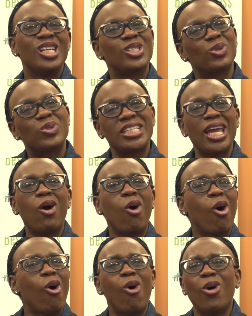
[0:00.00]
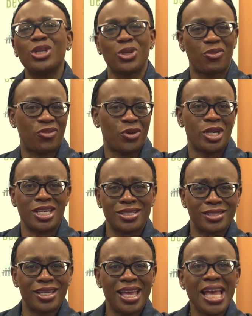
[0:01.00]
So tell all your
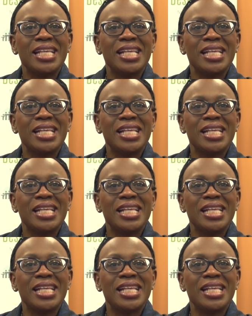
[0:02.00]
friends.